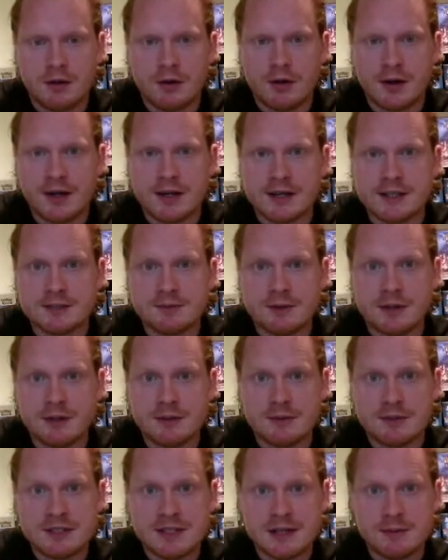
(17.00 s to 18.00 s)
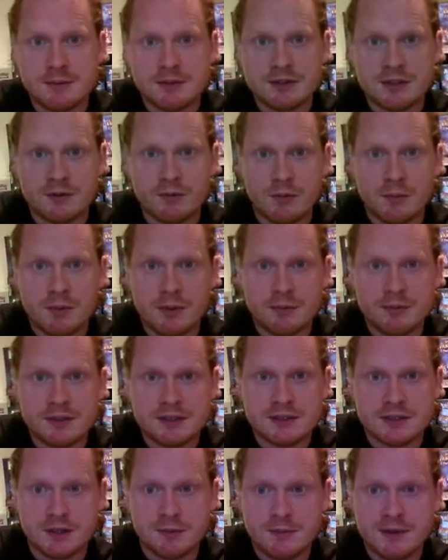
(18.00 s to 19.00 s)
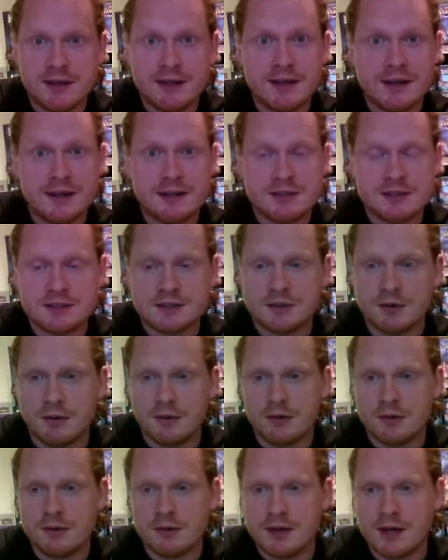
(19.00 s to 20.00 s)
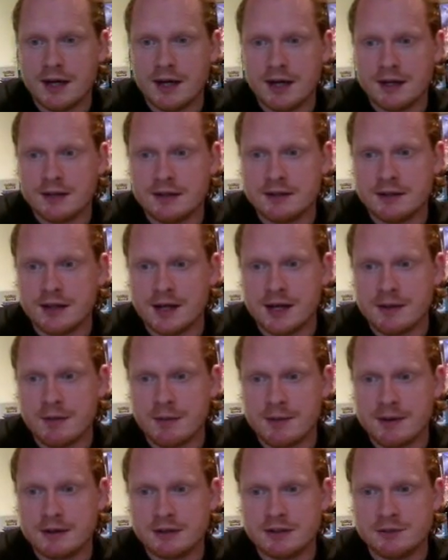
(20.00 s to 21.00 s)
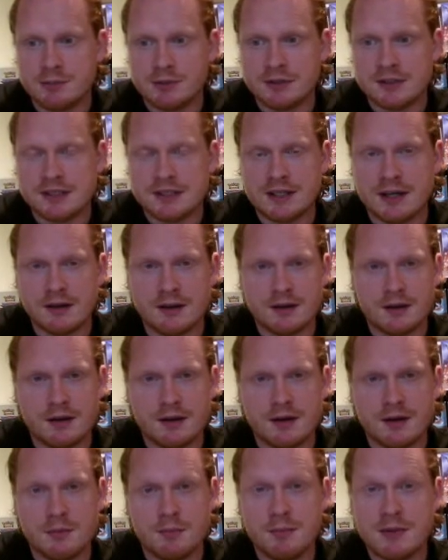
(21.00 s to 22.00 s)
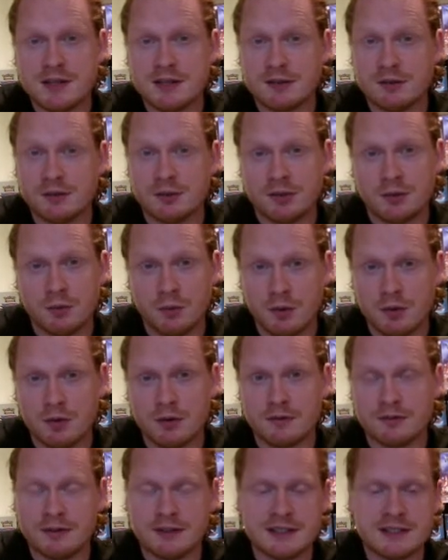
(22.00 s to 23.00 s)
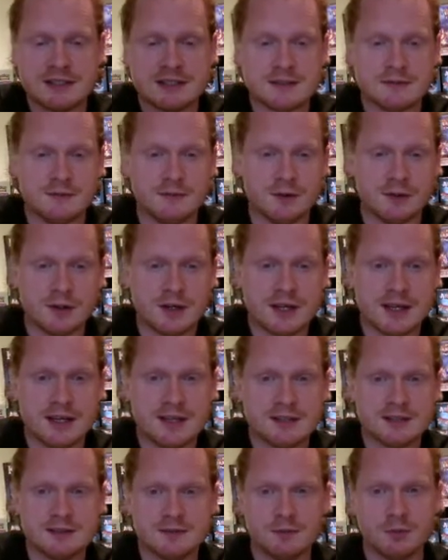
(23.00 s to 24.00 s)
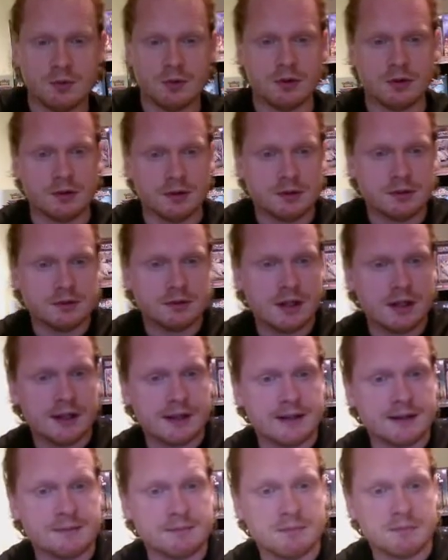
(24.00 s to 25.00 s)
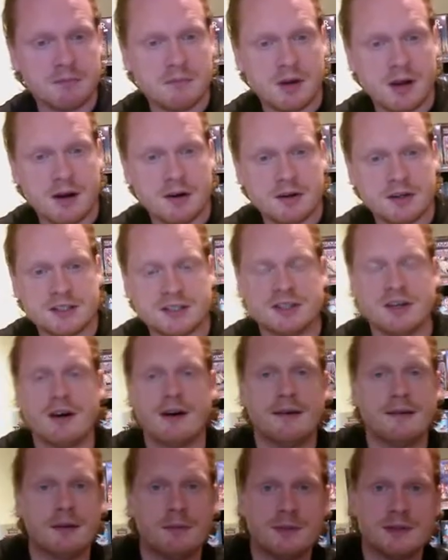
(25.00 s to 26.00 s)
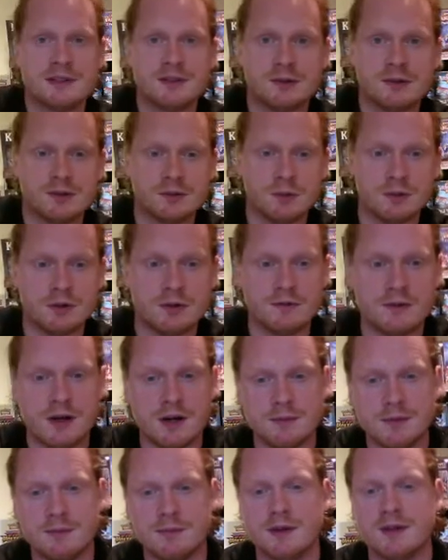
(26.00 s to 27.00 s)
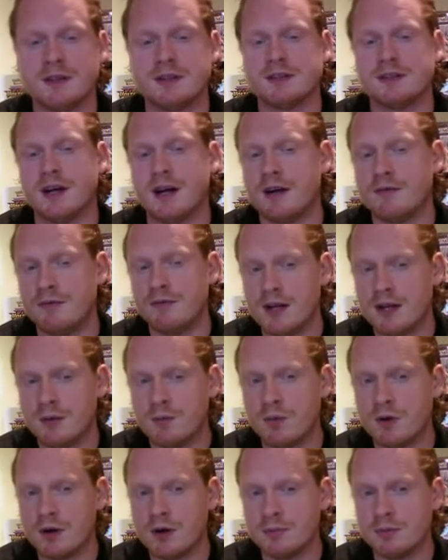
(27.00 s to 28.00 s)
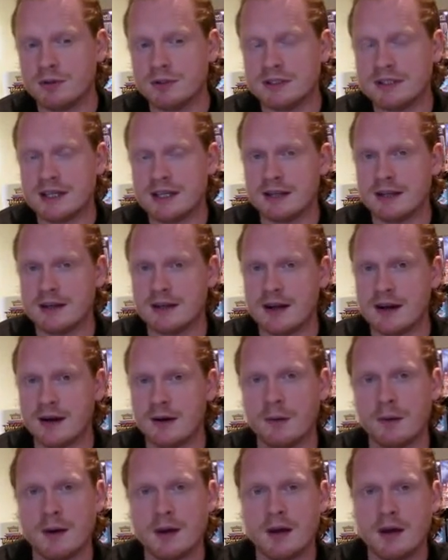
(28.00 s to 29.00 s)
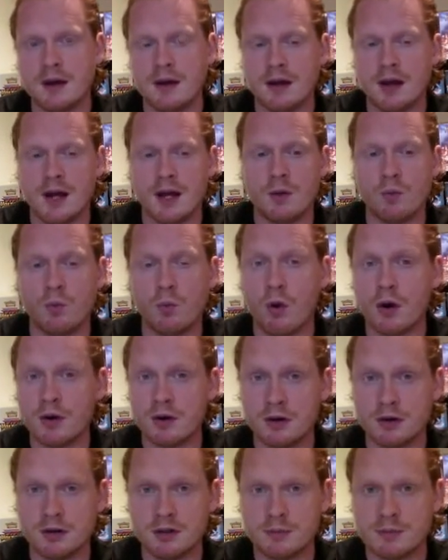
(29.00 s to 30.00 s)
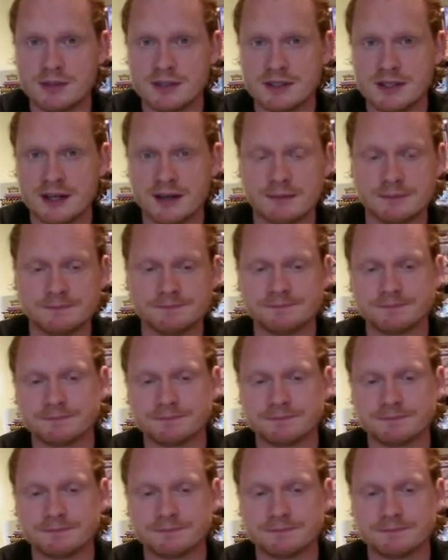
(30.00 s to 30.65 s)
Alright guys, welcome to Tabletop Republic. Tom here in store, and I am about to put together an Abyssal Dwarf list for Kings of War. I'm going to start an Abyssal Dwarf army because I really want to put together now a 100%